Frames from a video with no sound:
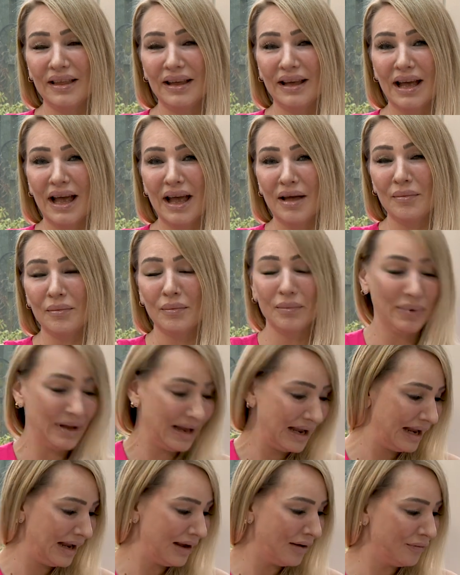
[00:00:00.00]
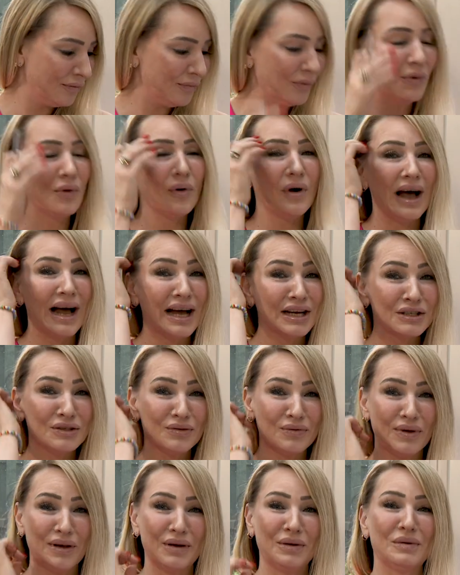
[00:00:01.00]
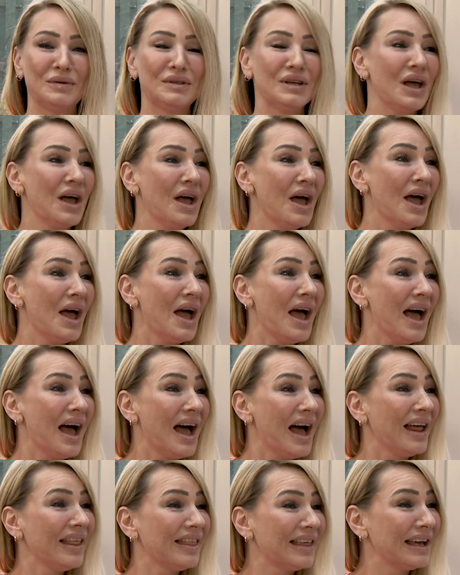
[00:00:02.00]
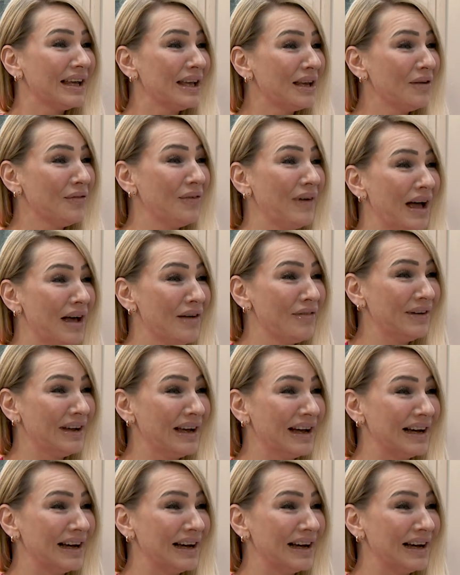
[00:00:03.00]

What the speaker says: the MP for Ashfield. Thank you for having